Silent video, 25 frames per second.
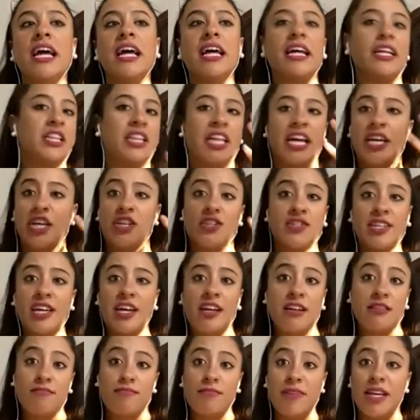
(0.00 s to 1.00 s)
like you
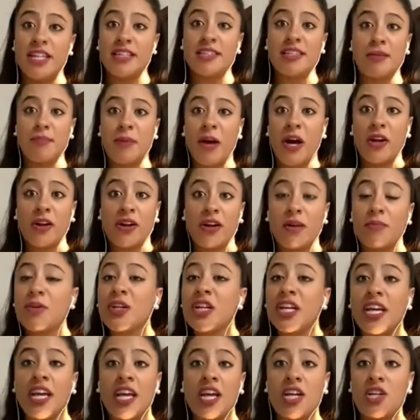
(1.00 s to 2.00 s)
said, it's about
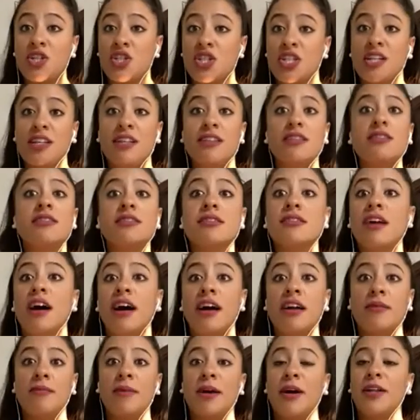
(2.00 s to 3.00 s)
communication. It's
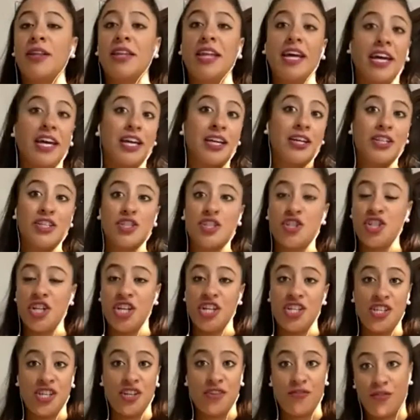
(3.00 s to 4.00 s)
not about like
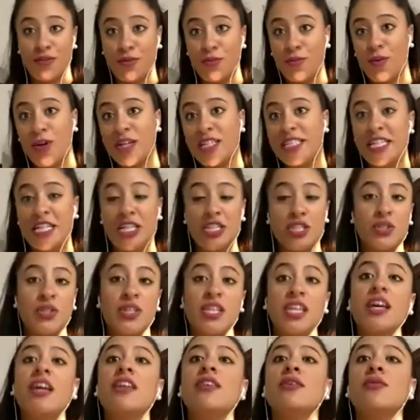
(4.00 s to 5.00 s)
changing from one day to
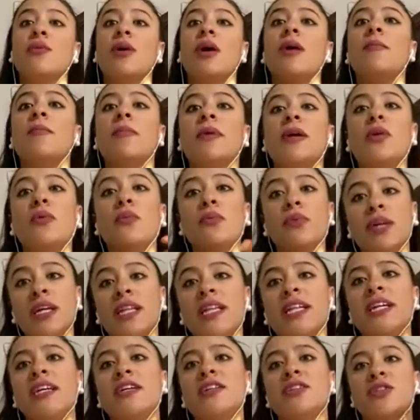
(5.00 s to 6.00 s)
the other one, but
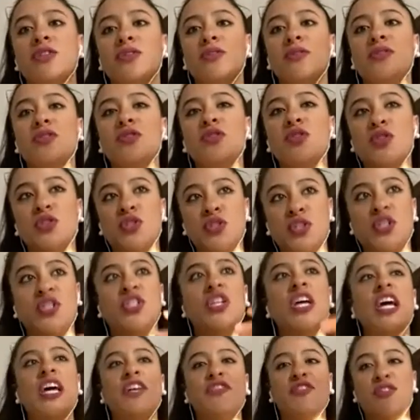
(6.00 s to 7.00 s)
really
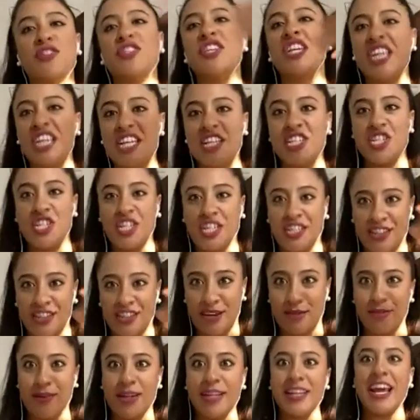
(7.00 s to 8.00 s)
teaching
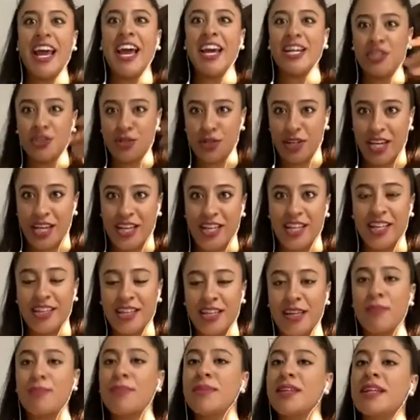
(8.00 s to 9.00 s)
them and educating
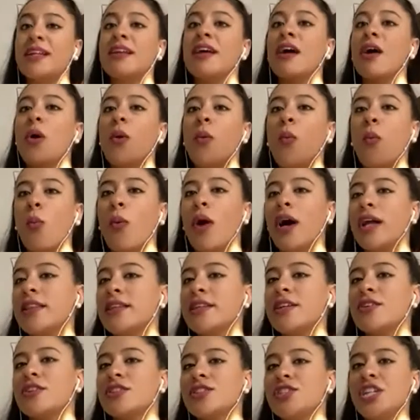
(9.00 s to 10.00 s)
them that one
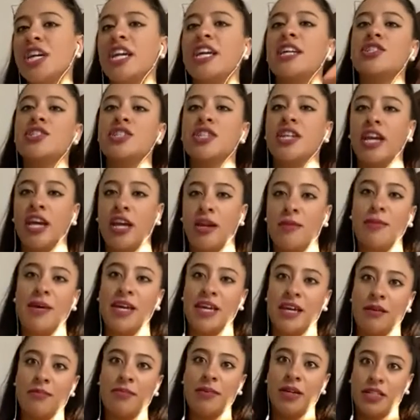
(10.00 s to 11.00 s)
little change can
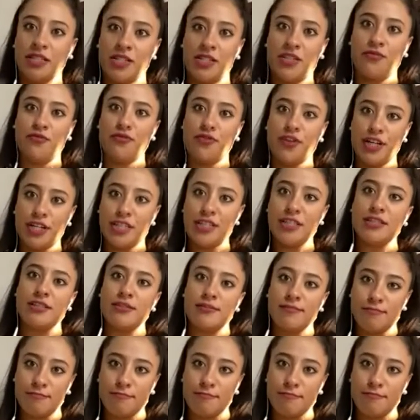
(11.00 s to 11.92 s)
make a big difference.